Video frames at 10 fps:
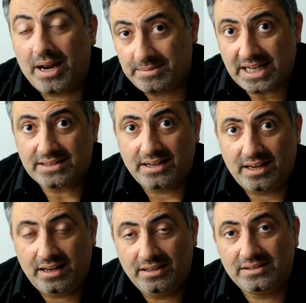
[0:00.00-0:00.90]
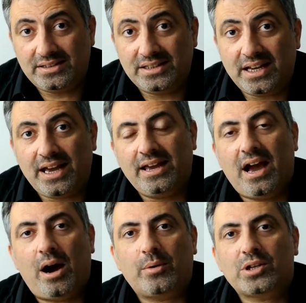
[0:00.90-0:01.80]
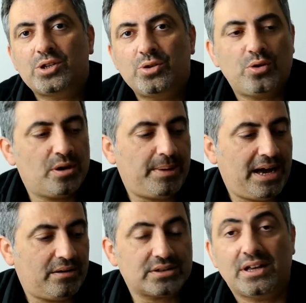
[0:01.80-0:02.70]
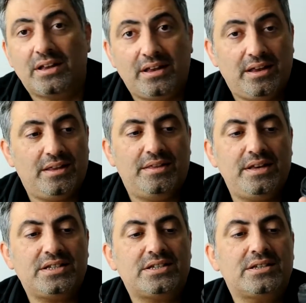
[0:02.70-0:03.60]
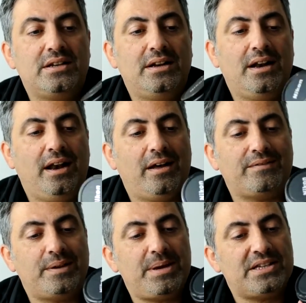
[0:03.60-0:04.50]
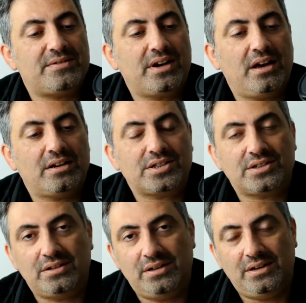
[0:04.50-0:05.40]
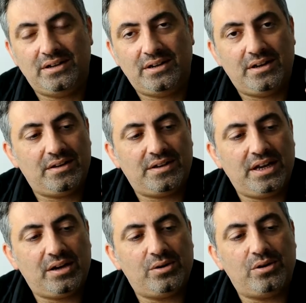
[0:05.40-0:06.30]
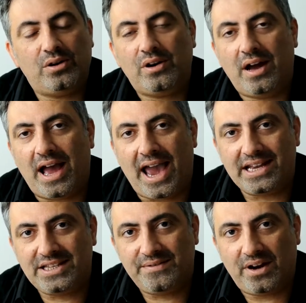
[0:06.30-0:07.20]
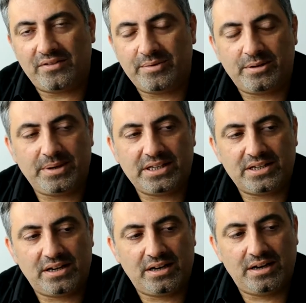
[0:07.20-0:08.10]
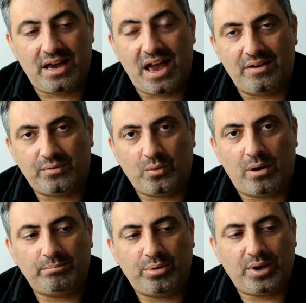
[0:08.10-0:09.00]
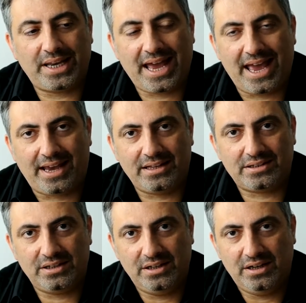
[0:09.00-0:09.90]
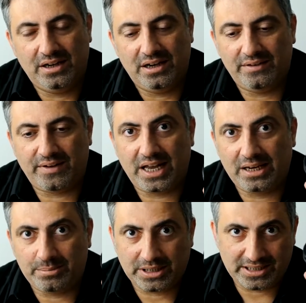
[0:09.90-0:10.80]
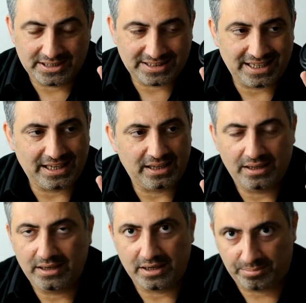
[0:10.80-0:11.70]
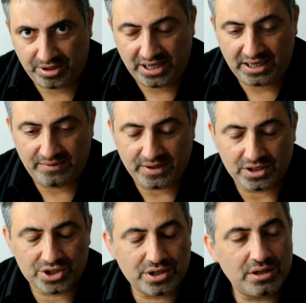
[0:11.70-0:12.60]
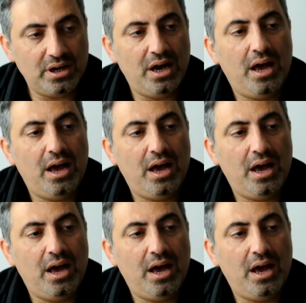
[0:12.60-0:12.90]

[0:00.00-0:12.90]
name's Anthony. Today I wanted to talk about this lovely piece of glass, the Nikon 85mm f1.8, available in a D and a pre-D version.